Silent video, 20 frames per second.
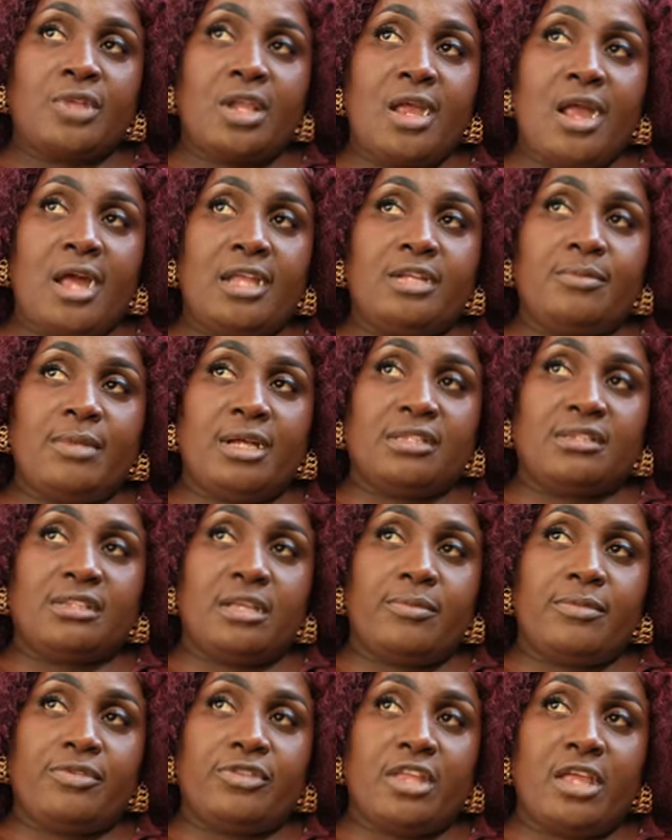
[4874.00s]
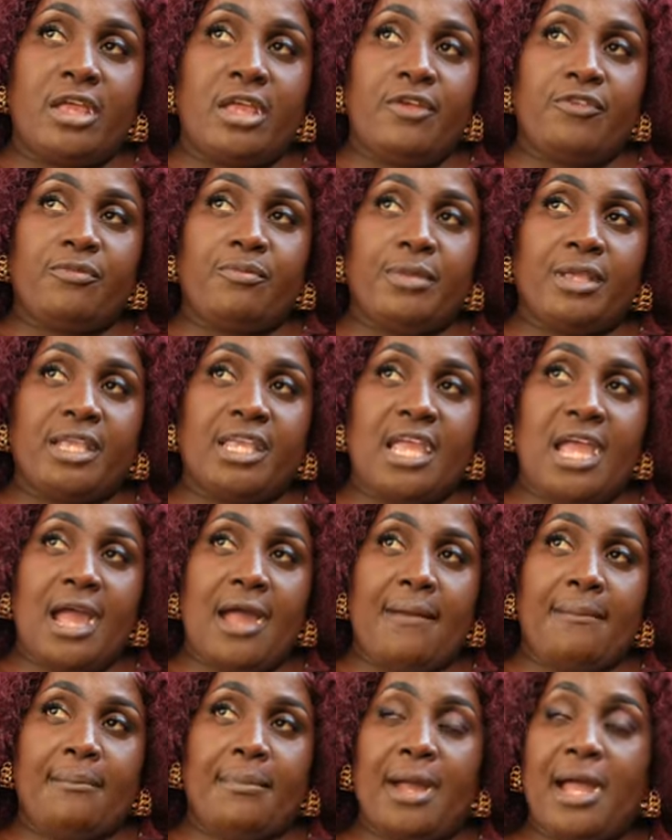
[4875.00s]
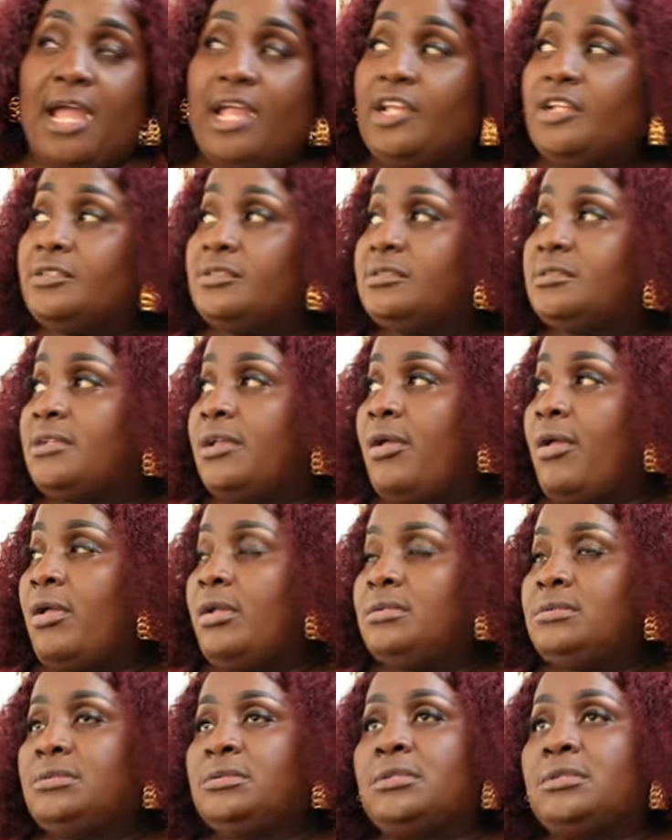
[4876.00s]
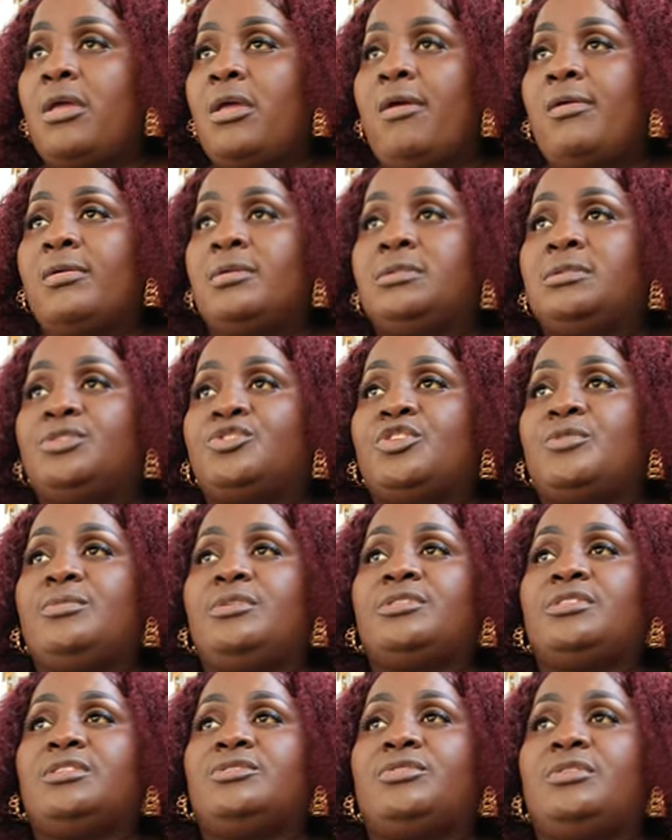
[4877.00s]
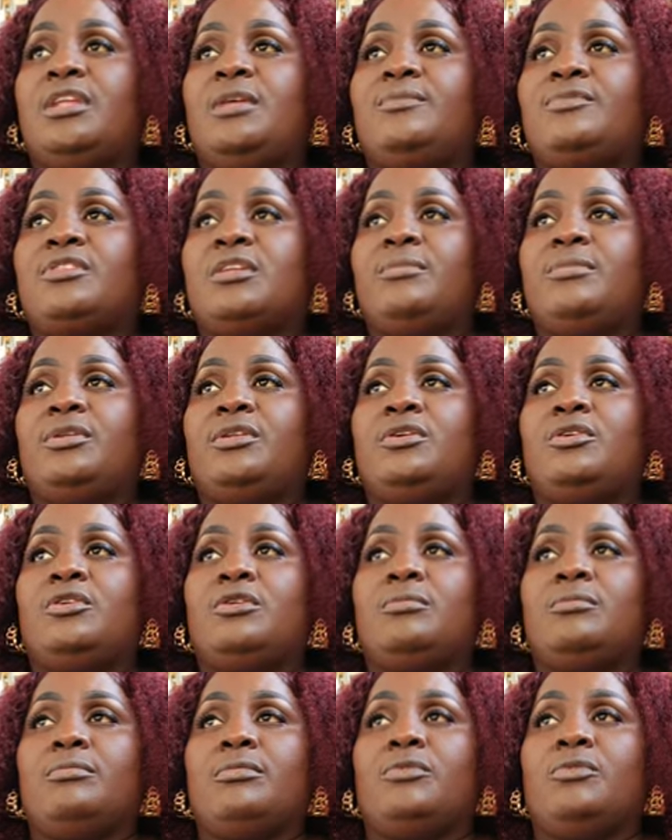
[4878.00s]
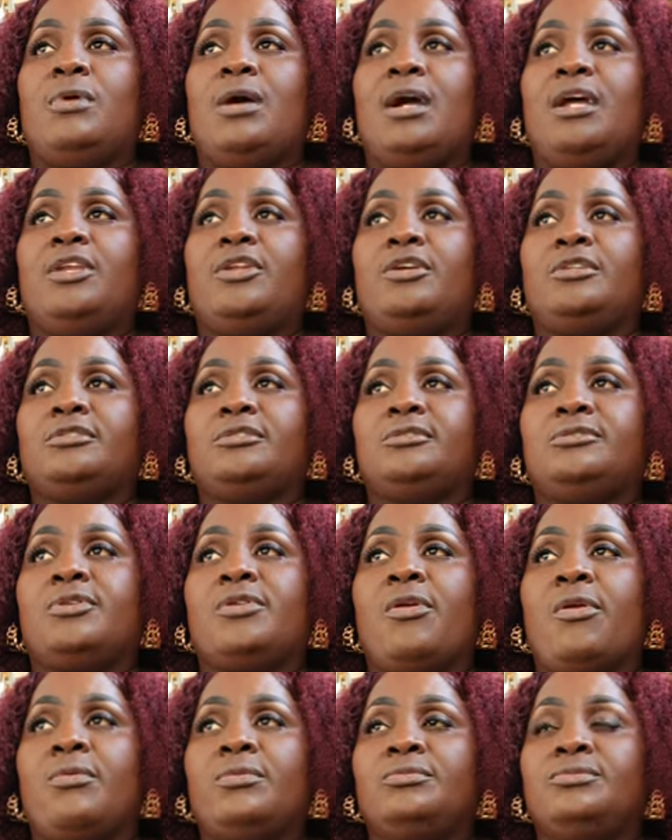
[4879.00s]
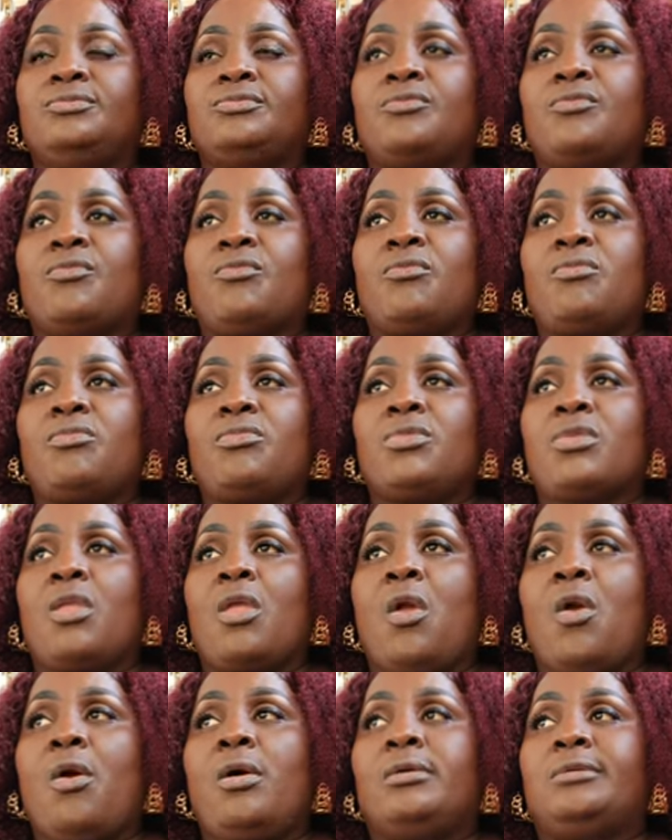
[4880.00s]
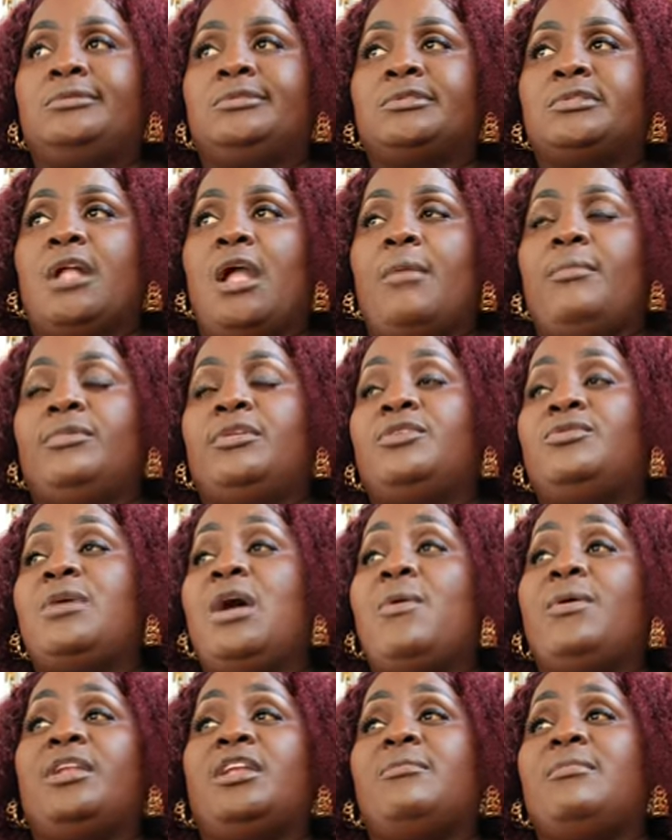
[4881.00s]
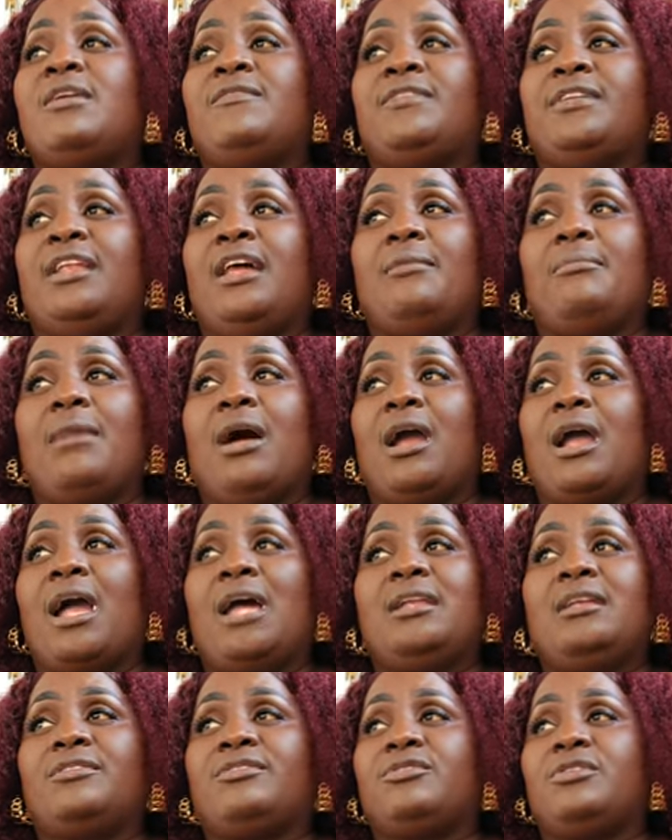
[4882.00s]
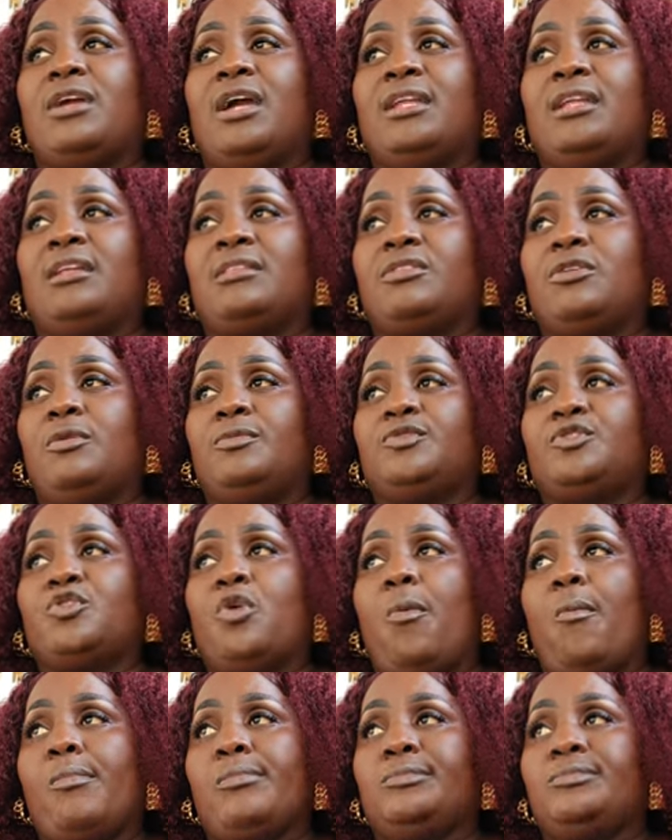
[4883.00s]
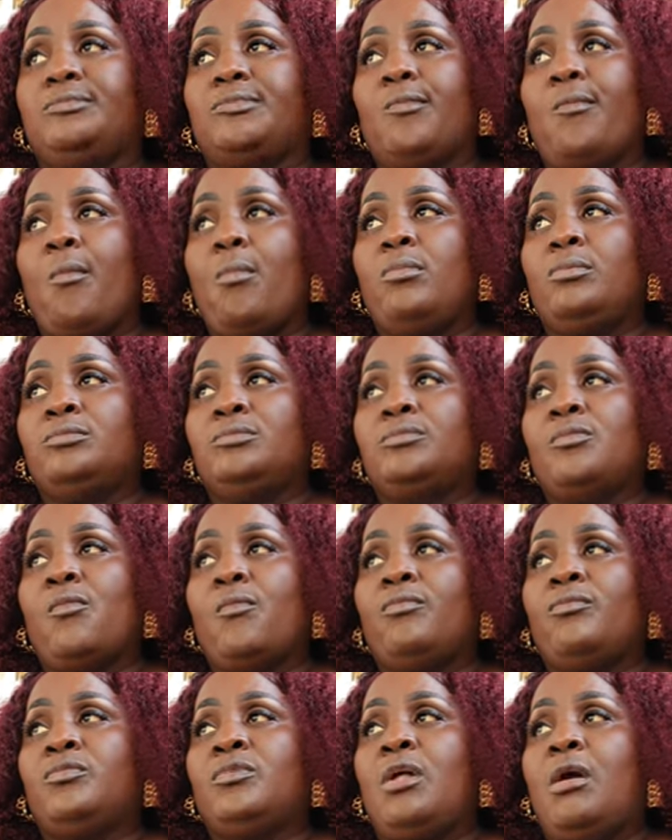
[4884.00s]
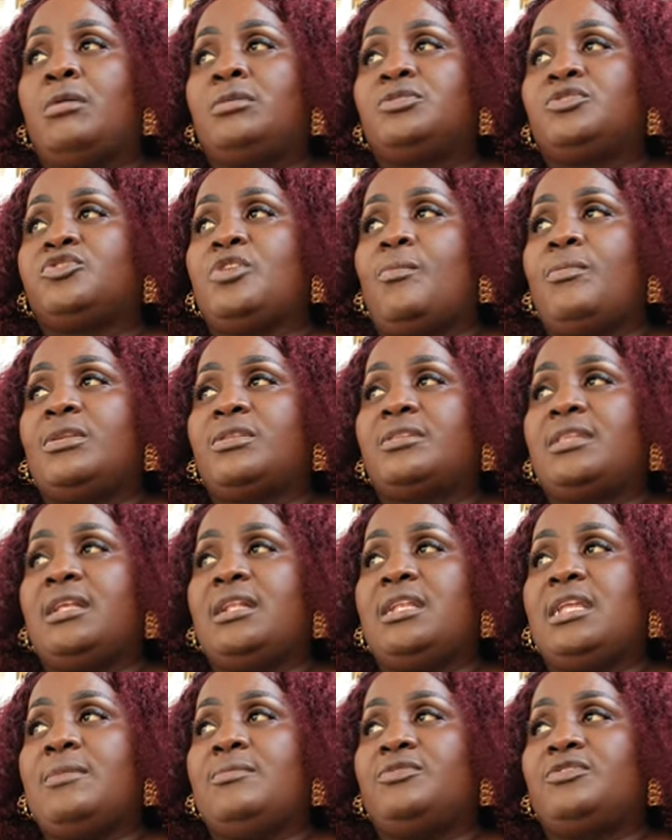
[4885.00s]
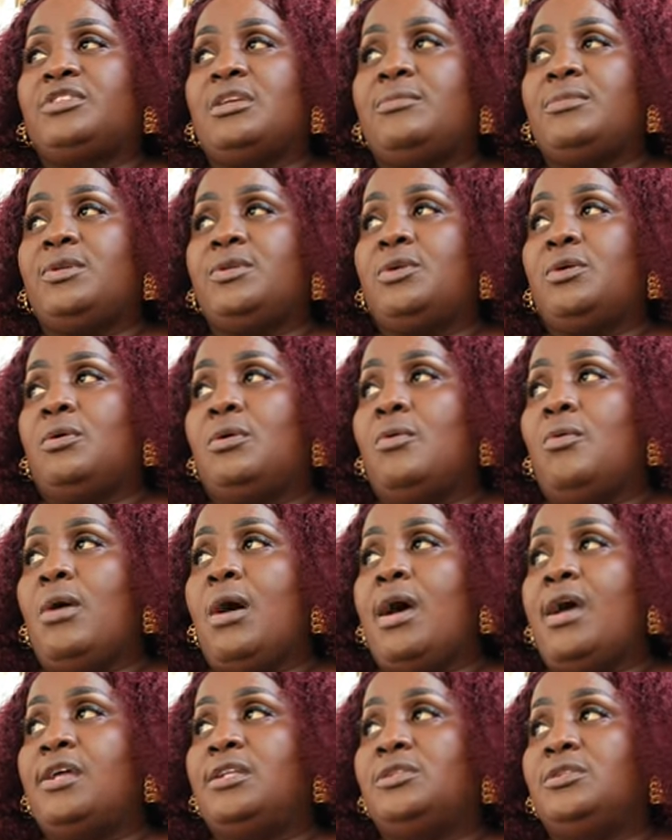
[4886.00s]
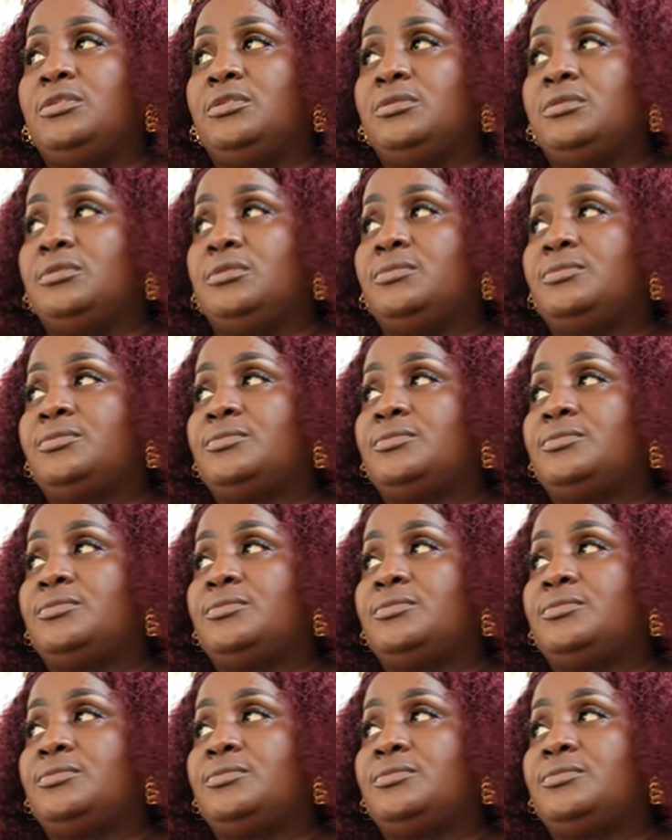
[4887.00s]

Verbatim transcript: And him tell me say if me can buy. So I said to them, said, maybe I want nothing. Mm. I don't know what them have in their bag. And they still got some something. Mm. So I to them, I don't want nothing.